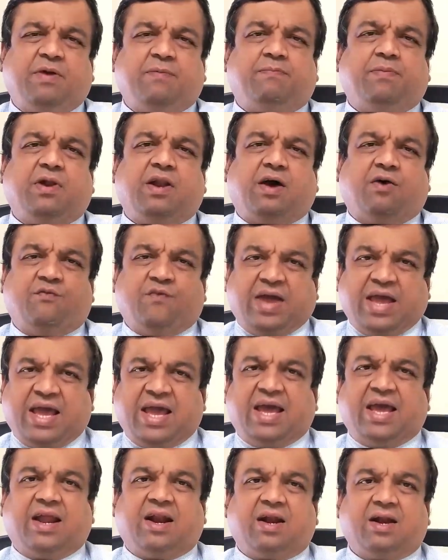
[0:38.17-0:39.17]
people
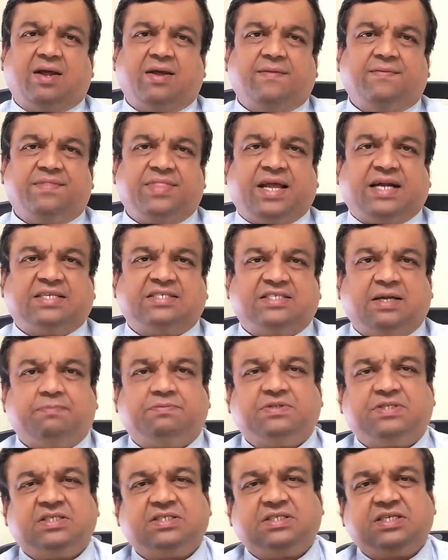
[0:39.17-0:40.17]
aware that
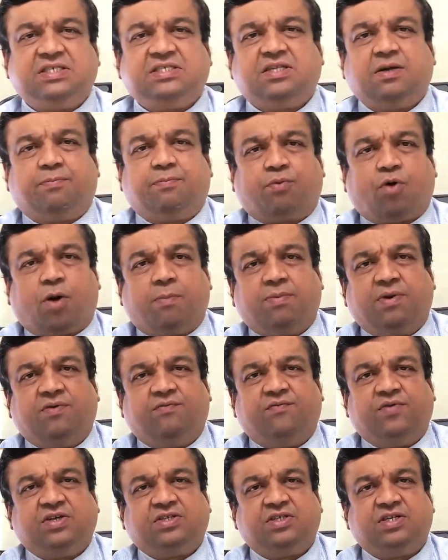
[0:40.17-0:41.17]
sepsis is a
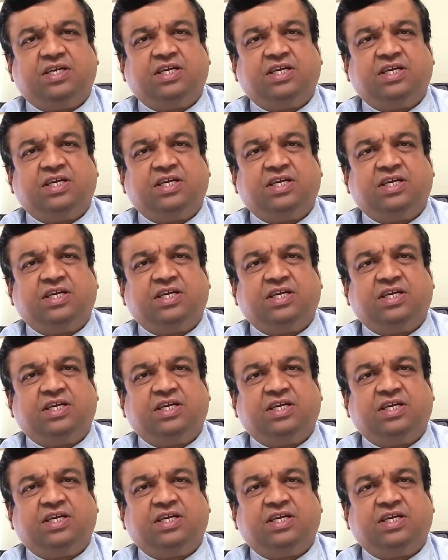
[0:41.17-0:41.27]
problem which